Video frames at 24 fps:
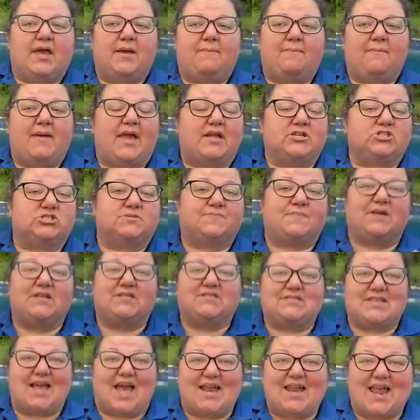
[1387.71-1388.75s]
It may just be
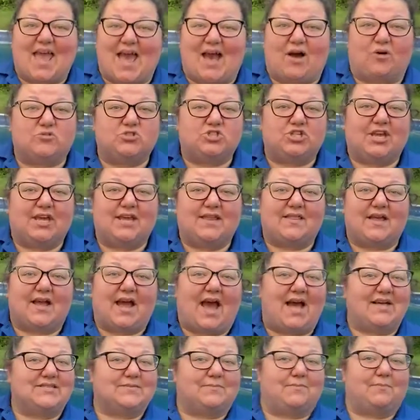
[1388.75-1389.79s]
dead algae that
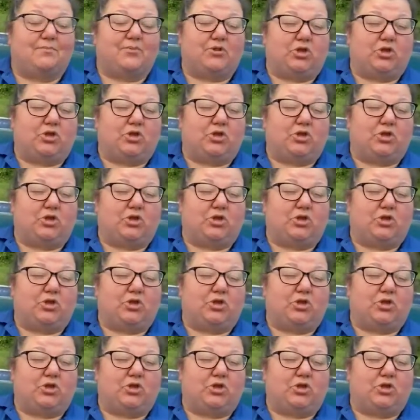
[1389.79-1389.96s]
hasn't